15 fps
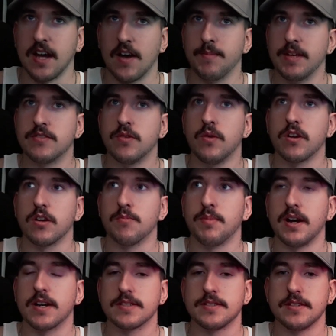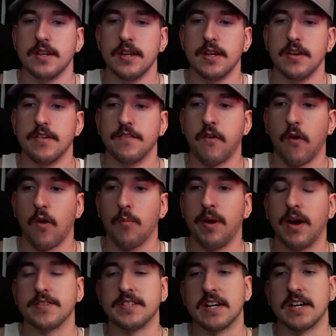I mean, $200 for a
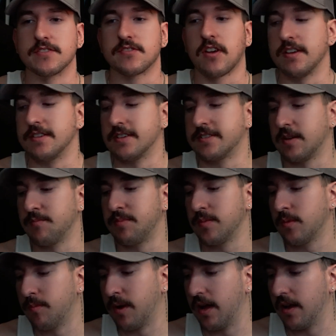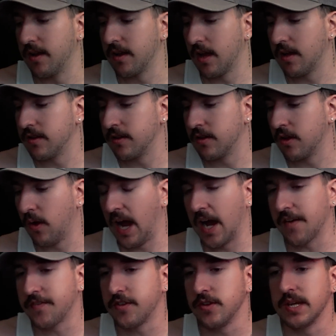belt sounds crazy to some people, but you know,
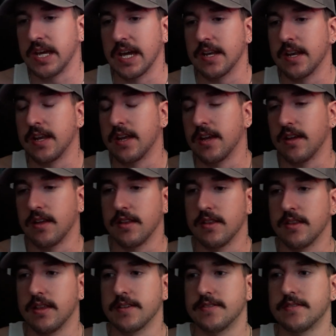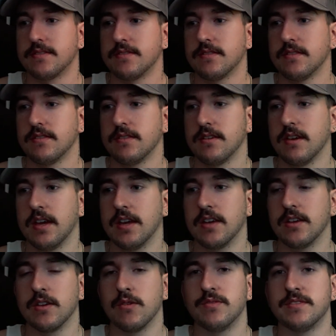after you get in this,
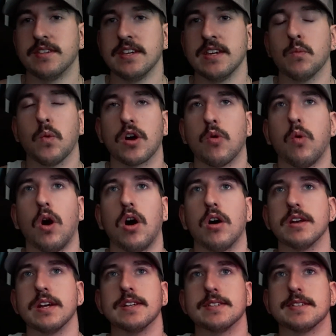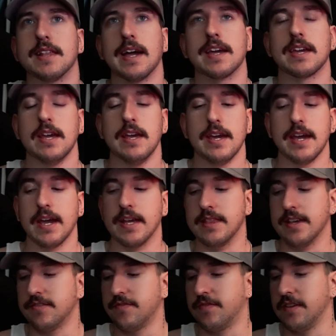you see what quality is like in
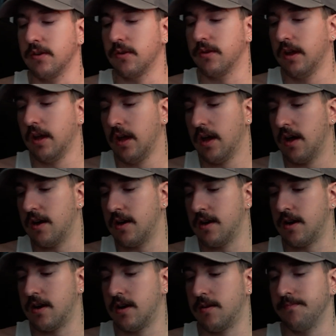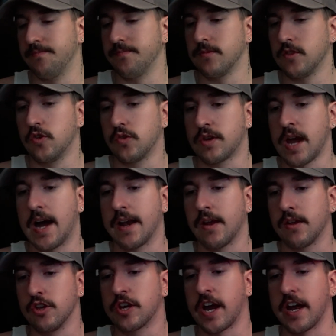this field. You kind
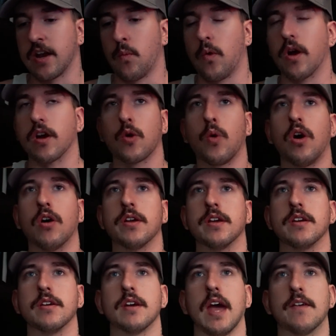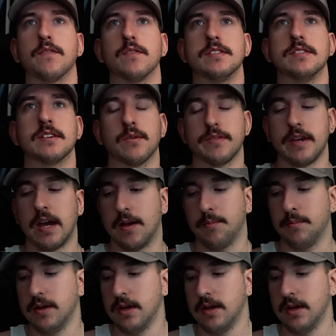of want quality every single time.